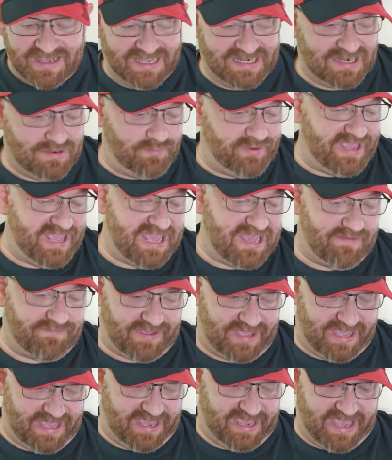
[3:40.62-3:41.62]
And then we
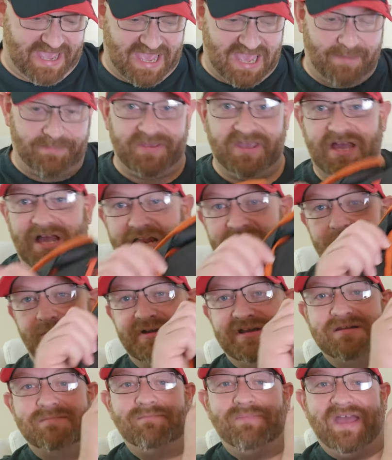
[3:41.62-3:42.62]
have a Happy
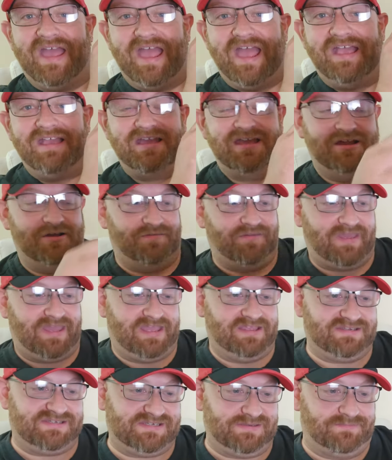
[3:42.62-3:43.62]
Halloween bag here that
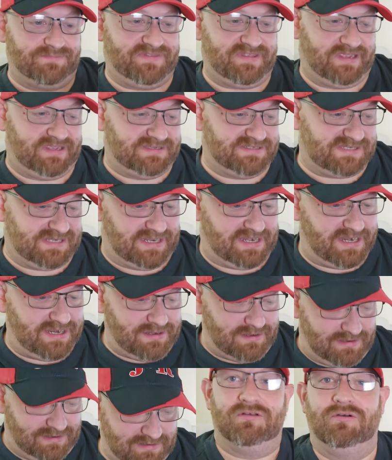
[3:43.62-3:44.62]
has some things in
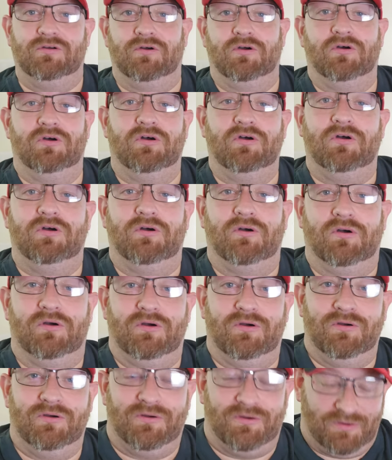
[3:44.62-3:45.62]
it. Oh, ho, ho,
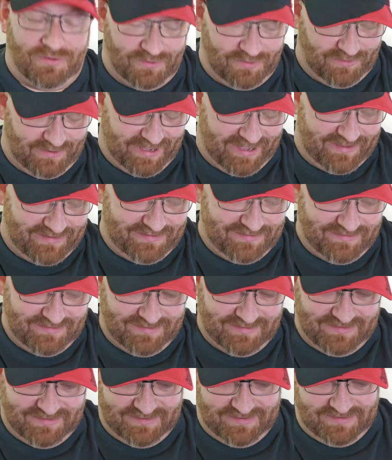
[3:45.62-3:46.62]
ho.
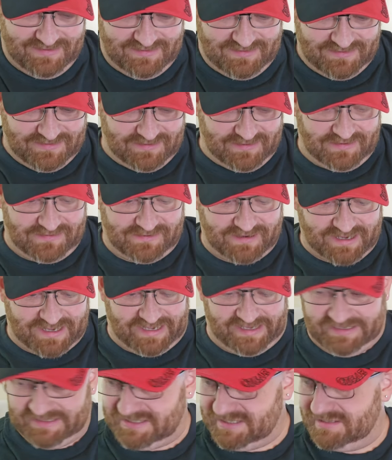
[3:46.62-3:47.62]
All
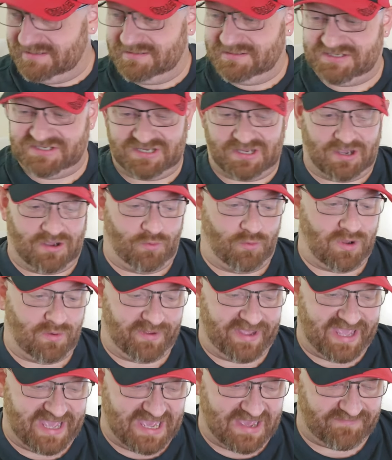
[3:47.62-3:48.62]
right. So what
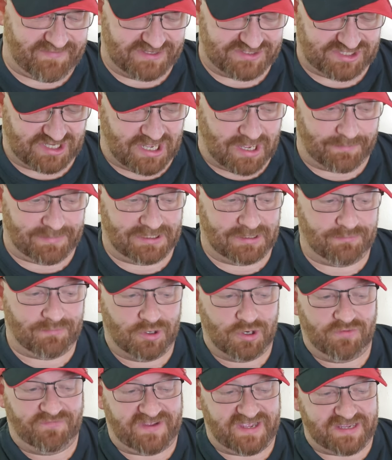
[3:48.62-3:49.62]
we have is a couple of
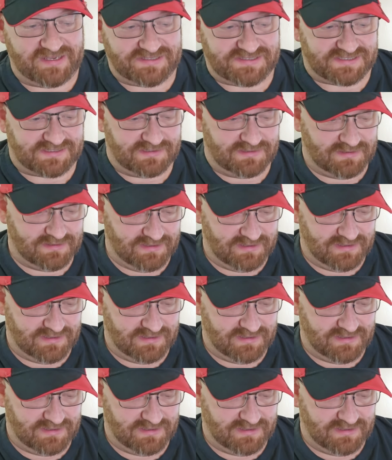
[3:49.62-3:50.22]
movies.